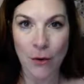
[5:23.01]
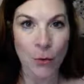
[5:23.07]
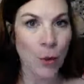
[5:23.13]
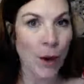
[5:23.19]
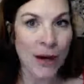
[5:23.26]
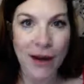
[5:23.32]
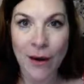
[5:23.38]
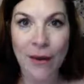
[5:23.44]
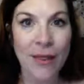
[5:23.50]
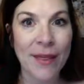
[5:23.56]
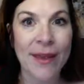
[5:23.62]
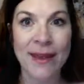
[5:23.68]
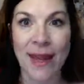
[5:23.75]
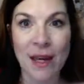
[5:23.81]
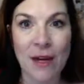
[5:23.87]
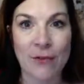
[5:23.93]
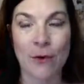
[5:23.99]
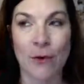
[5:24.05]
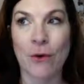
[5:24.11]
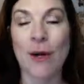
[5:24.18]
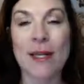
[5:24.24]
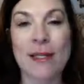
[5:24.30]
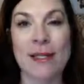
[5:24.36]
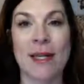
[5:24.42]
right out of the gate
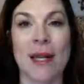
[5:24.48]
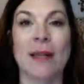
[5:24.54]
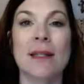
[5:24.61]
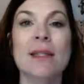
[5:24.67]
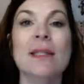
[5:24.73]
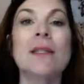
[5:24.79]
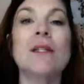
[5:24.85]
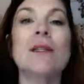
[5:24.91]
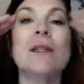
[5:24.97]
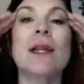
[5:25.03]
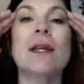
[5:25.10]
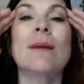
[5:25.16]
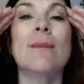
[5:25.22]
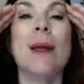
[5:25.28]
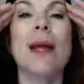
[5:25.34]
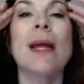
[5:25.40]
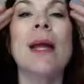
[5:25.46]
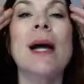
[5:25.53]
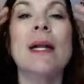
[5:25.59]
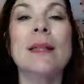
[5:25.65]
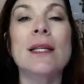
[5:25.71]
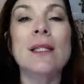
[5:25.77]
for christ's sake let's just like eh,